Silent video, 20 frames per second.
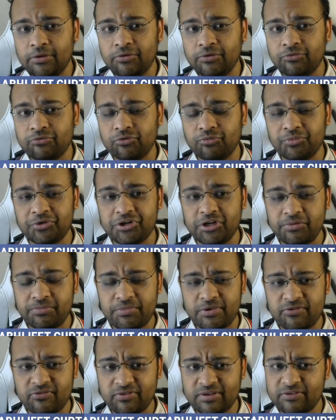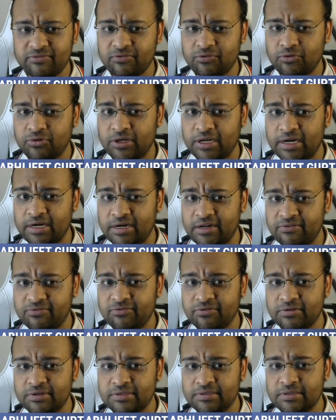So bishop b5 for knight
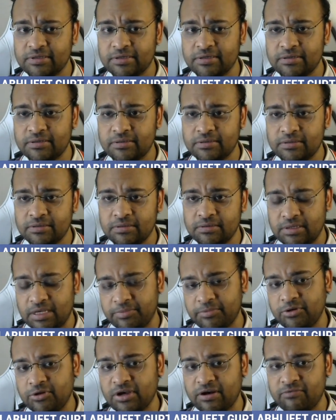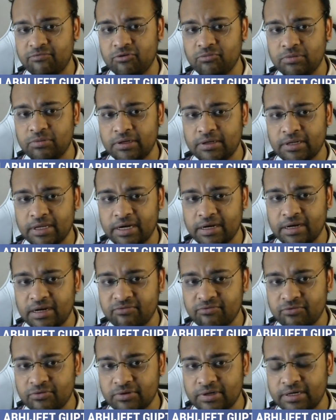d4 is there. I mean, you have to play knight
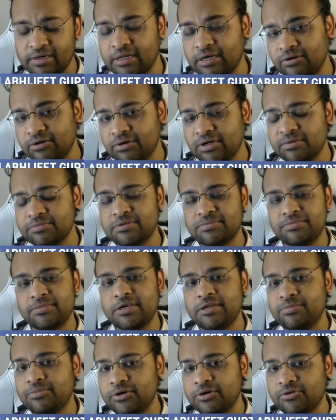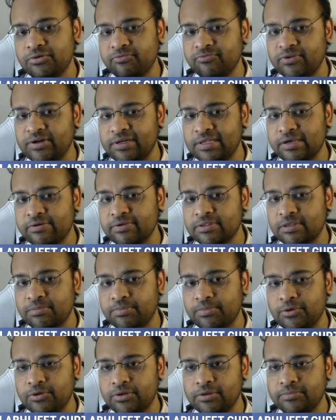d4, and now comes the main point. You take with the
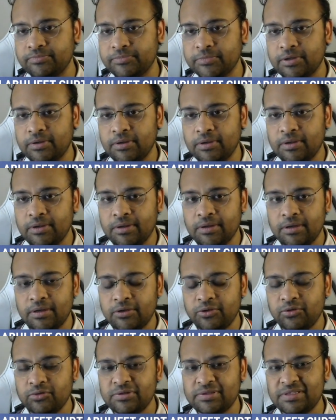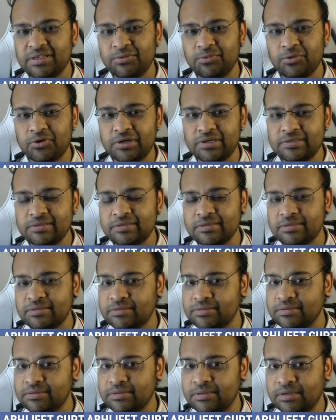pawn. You will see what is
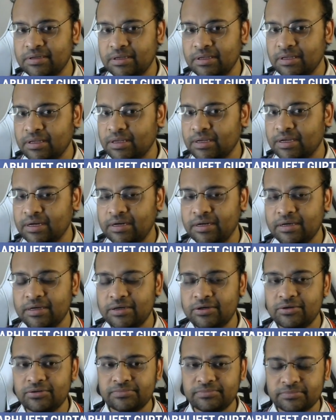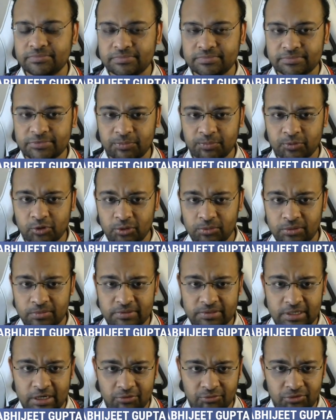this, and now the problem
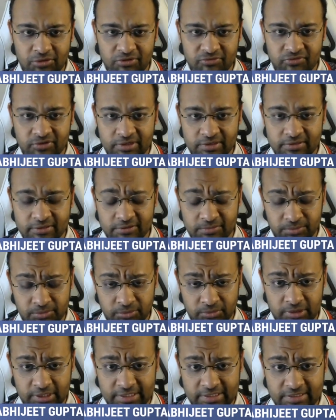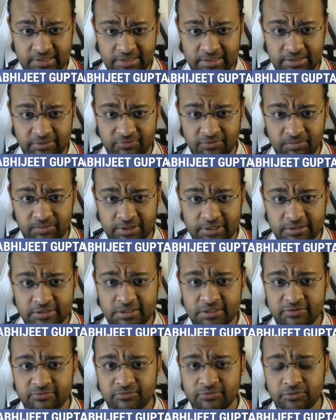is how to defend this pawn. Let's say we play
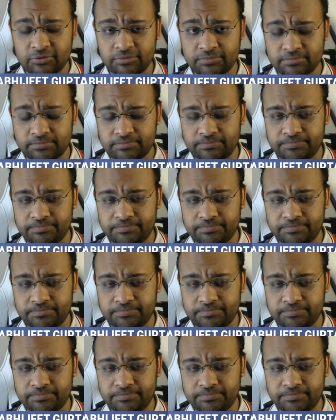g4.